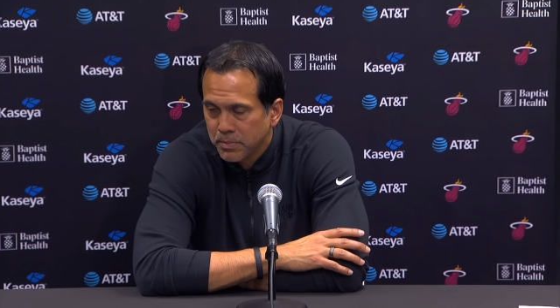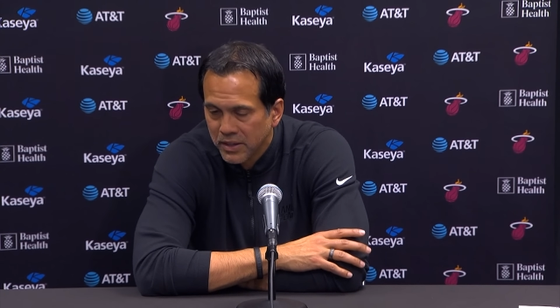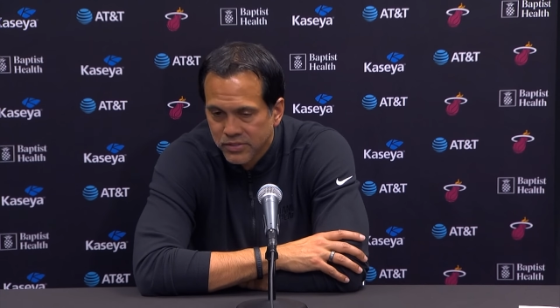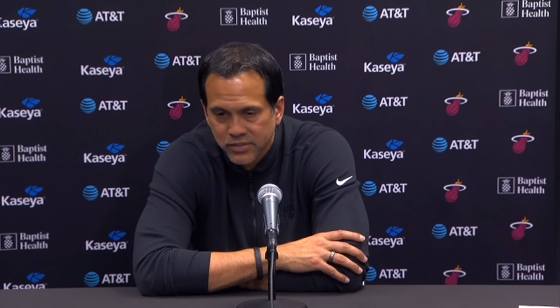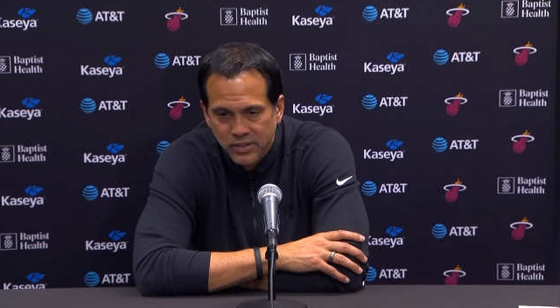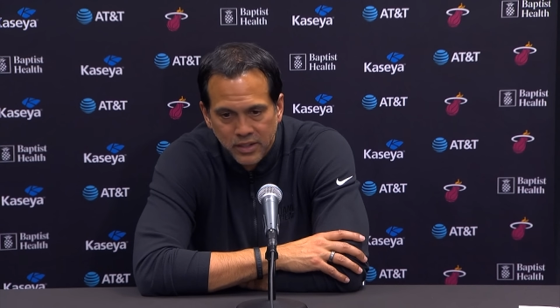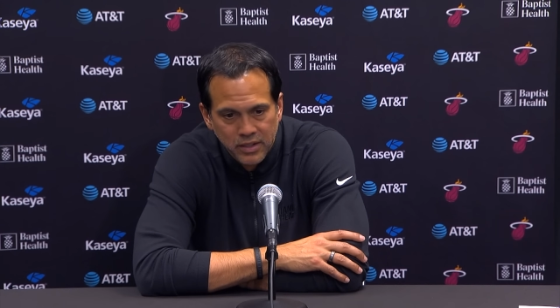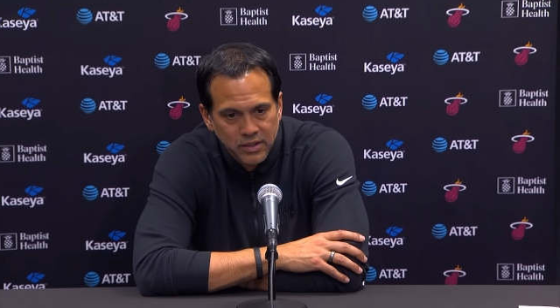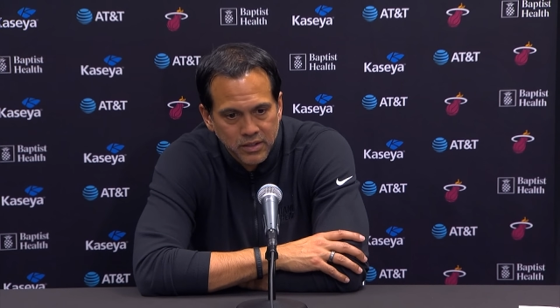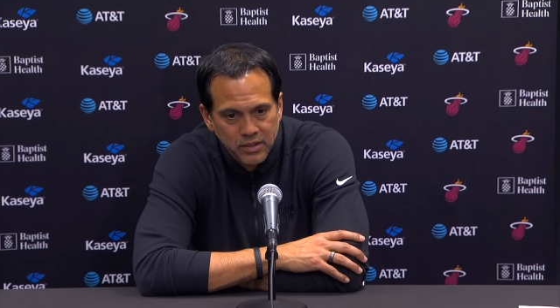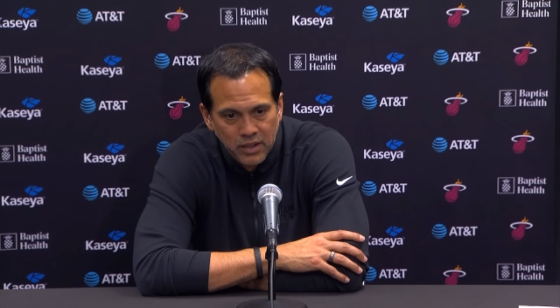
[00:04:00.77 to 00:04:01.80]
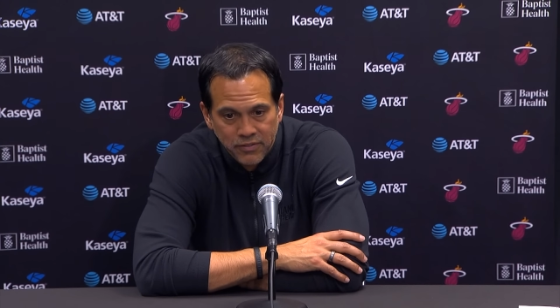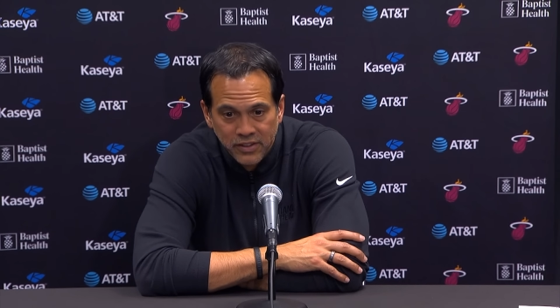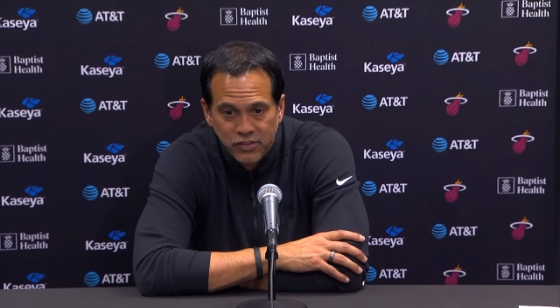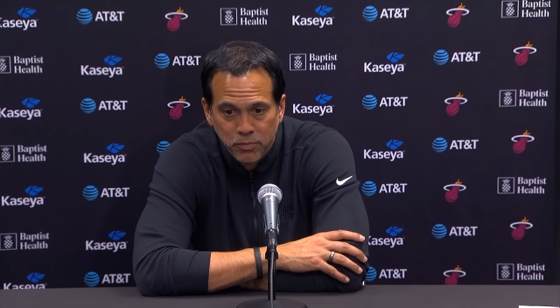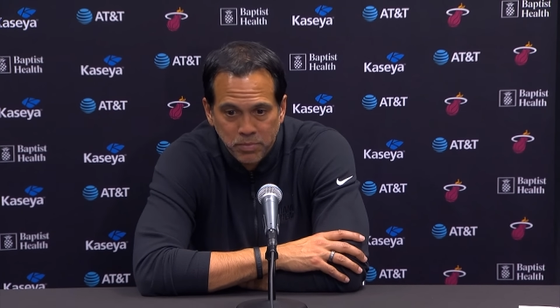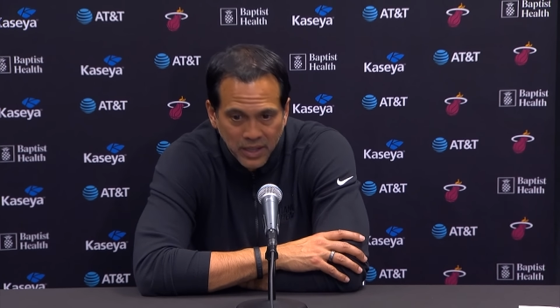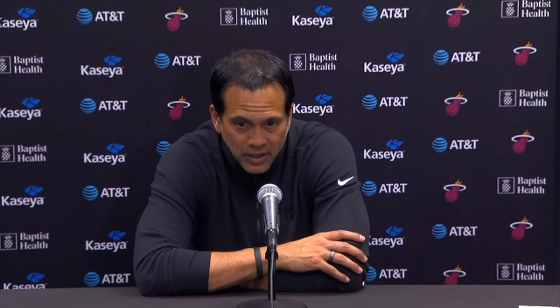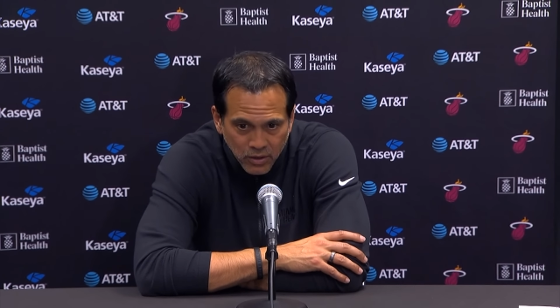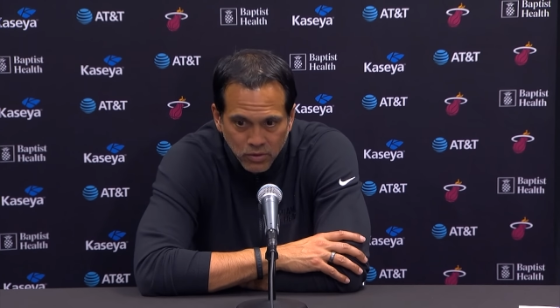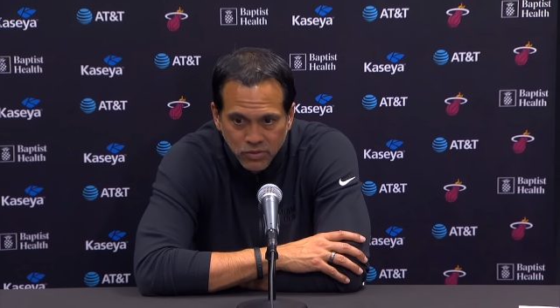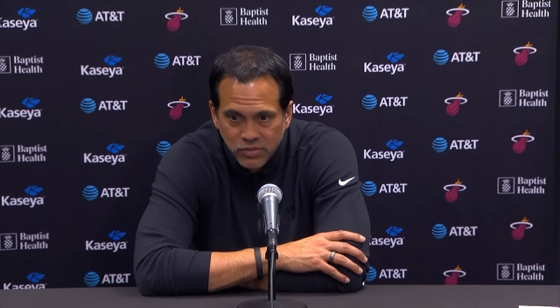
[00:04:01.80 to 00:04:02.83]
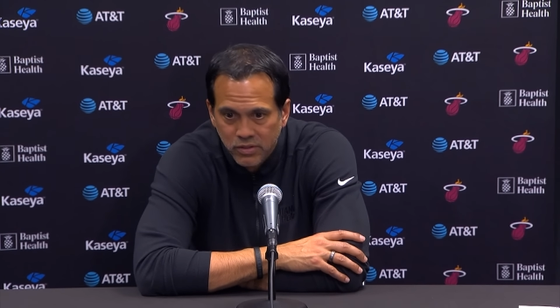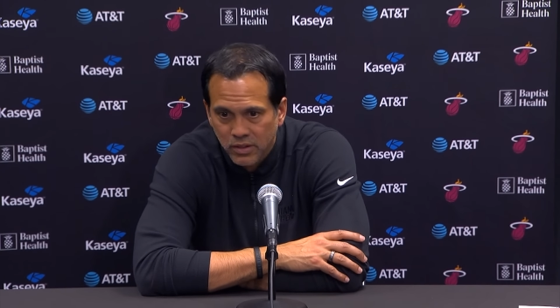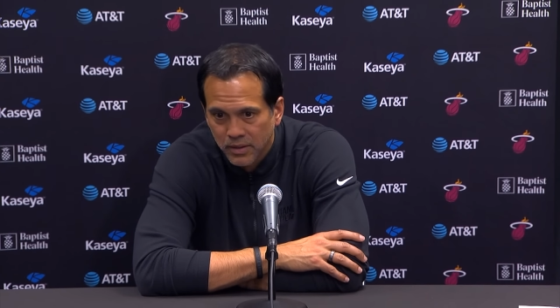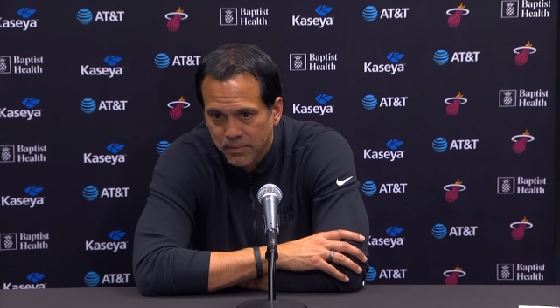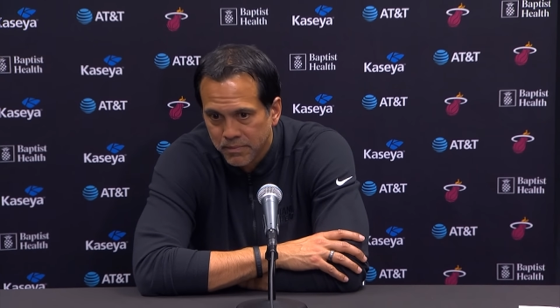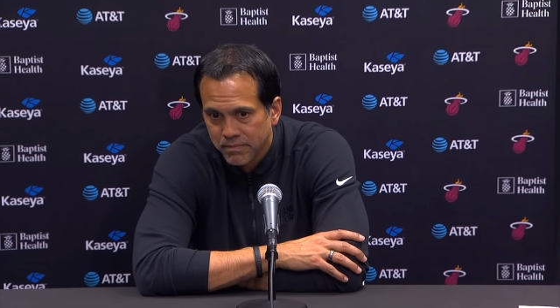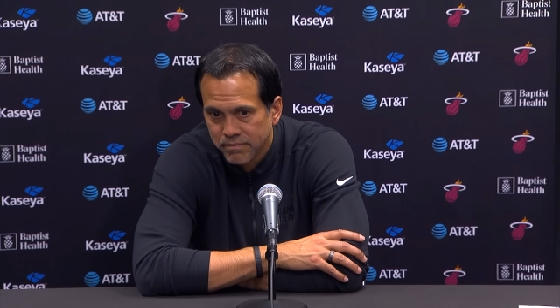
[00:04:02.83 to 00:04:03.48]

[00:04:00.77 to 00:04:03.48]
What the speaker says: best offensive players. And